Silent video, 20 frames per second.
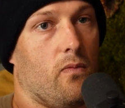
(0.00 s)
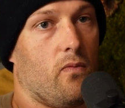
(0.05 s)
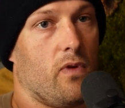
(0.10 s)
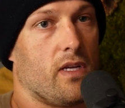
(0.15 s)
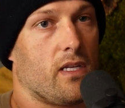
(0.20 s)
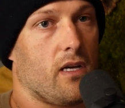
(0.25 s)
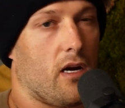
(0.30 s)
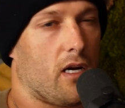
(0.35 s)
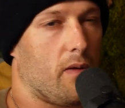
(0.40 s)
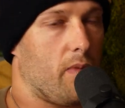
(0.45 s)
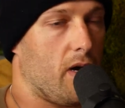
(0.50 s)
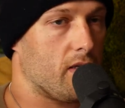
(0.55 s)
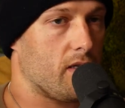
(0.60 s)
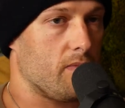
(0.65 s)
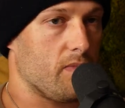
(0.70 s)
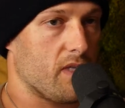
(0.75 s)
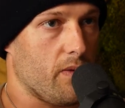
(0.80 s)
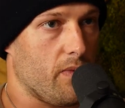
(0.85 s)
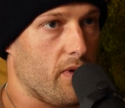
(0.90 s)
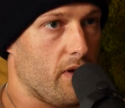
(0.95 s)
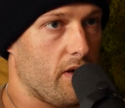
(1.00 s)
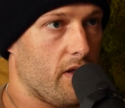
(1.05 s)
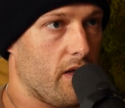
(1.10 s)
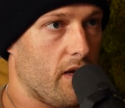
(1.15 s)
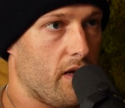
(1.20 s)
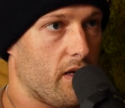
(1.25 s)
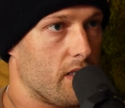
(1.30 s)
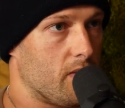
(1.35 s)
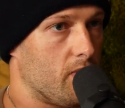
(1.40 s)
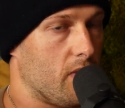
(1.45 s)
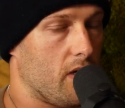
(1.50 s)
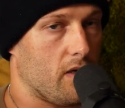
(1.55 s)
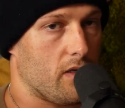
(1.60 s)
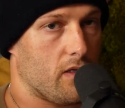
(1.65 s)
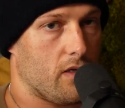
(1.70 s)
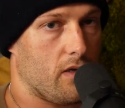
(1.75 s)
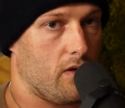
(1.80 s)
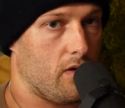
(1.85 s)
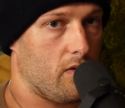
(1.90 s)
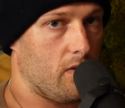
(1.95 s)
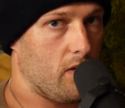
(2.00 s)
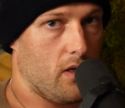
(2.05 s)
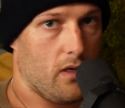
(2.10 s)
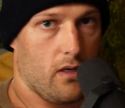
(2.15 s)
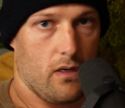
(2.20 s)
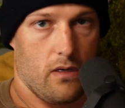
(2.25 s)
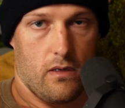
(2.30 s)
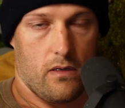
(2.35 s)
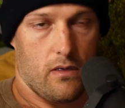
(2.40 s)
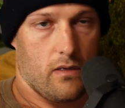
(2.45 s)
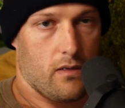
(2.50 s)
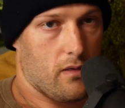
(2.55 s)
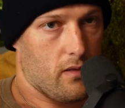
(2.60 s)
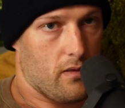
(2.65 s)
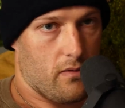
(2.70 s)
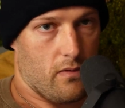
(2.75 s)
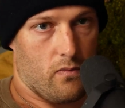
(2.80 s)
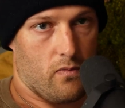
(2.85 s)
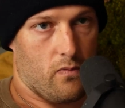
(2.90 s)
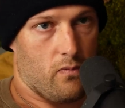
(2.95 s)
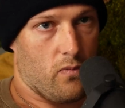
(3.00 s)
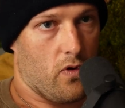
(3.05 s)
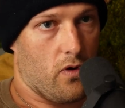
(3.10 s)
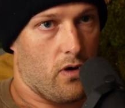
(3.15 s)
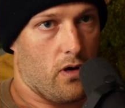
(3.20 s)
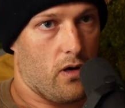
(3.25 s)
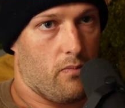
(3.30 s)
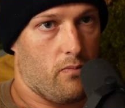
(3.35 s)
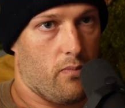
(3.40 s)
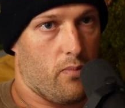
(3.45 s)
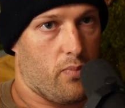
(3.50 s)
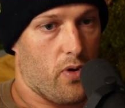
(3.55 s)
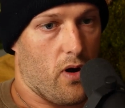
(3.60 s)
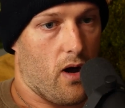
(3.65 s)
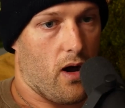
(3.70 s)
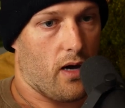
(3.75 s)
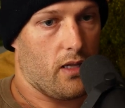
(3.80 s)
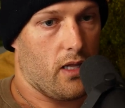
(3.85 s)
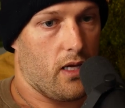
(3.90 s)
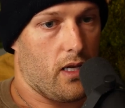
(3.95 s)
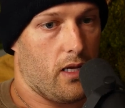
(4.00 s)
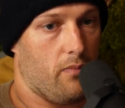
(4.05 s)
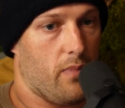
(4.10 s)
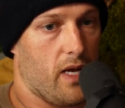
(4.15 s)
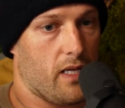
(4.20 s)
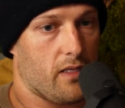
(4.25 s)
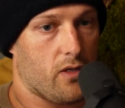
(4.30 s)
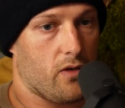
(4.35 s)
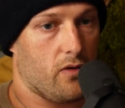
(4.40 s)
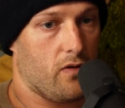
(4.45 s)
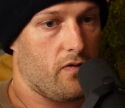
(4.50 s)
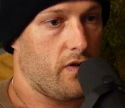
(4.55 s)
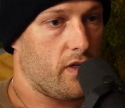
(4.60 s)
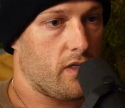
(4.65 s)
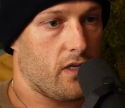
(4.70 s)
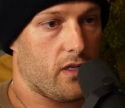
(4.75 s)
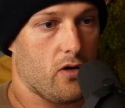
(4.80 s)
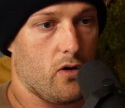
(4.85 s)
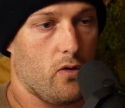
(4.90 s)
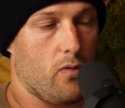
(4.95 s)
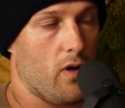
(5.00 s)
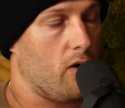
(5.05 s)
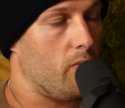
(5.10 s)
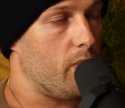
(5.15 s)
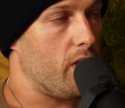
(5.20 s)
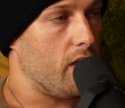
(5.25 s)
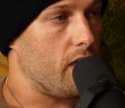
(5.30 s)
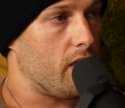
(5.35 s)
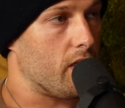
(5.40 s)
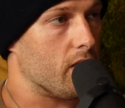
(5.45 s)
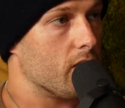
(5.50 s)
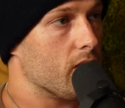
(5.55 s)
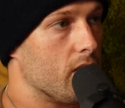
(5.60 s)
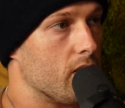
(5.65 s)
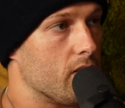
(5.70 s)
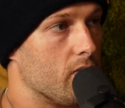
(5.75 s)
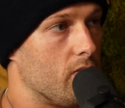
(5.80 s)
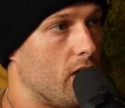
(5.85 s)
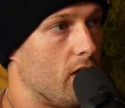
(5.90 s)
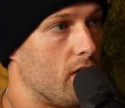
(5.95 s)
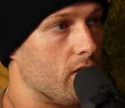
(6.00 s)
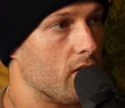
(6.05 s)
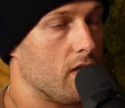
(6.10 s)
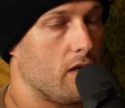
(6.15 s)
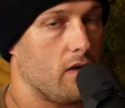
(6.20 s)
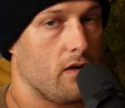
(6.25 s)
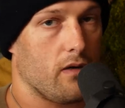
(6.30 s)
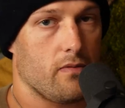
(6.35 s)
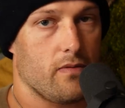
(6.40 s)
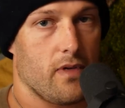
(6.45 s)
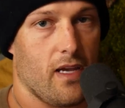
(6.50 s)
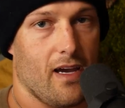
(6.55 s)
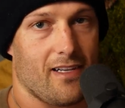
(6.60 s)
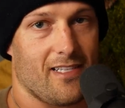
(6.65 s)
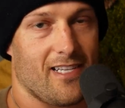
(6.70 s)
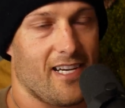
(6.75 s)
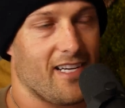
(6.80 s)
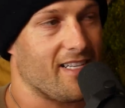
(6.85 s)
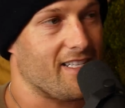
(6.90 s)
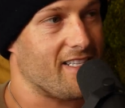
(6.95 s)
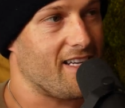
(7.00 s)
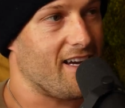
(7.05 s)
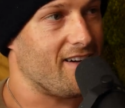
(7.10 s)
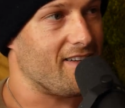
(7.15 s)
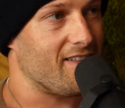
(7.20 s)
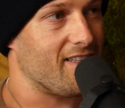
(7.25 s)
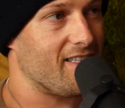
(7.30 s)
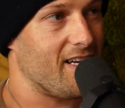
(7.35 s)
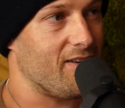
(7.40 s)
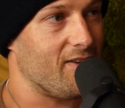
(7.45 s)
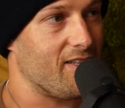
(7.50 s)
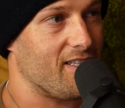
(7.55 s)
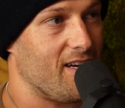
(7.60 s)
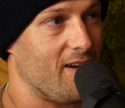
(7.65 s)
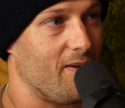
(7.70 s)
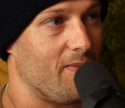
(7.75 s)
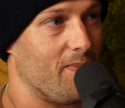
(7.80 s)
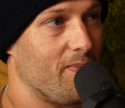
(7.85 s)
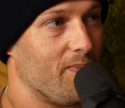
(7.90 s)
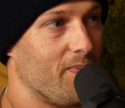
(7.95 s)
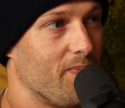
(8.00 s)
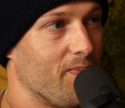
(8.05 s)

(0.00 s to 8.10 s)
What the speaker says: We talk about some similar things, but also more broadly mental, physical well-being as well. So yeah, check us out and say what's up.